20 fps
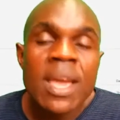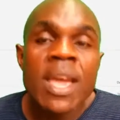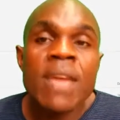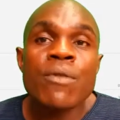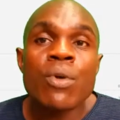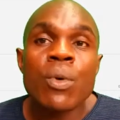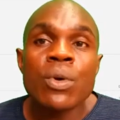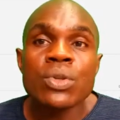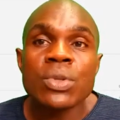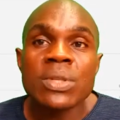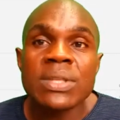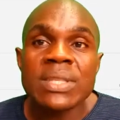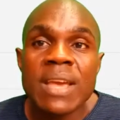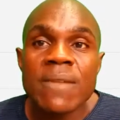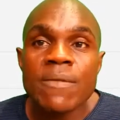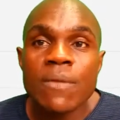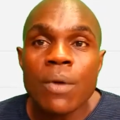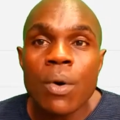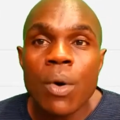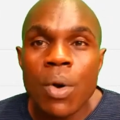If you want to
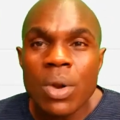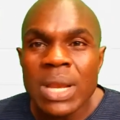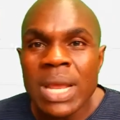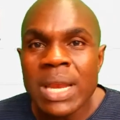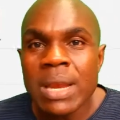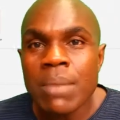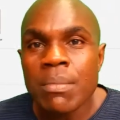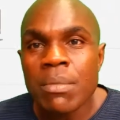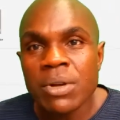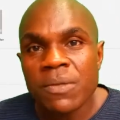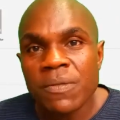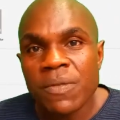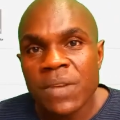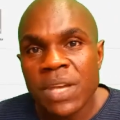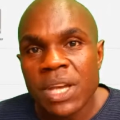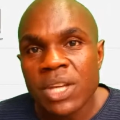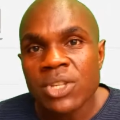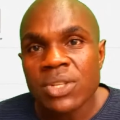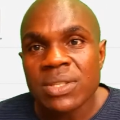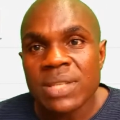save only the
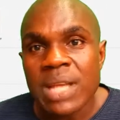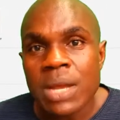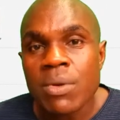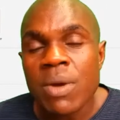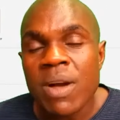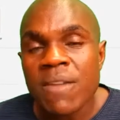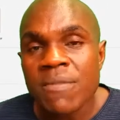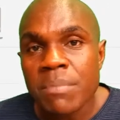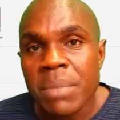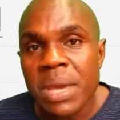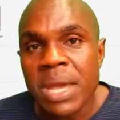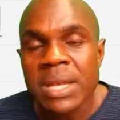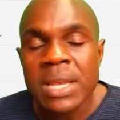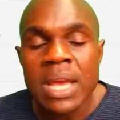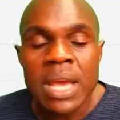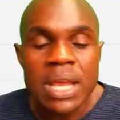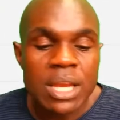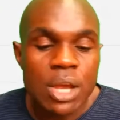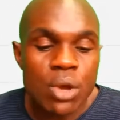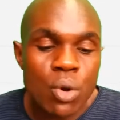modifications that you have made,
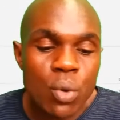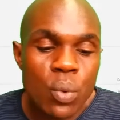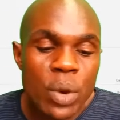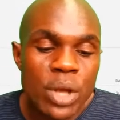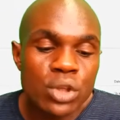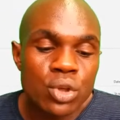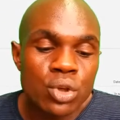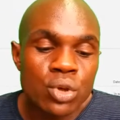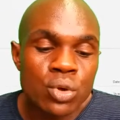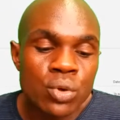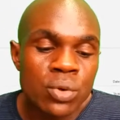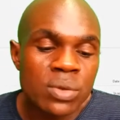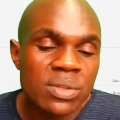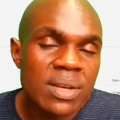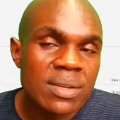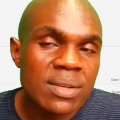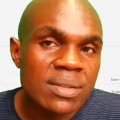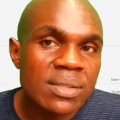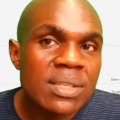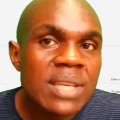then you're going to
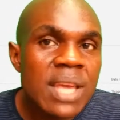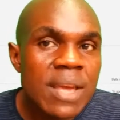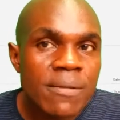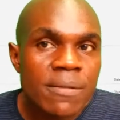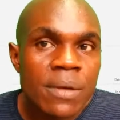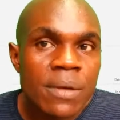use Save.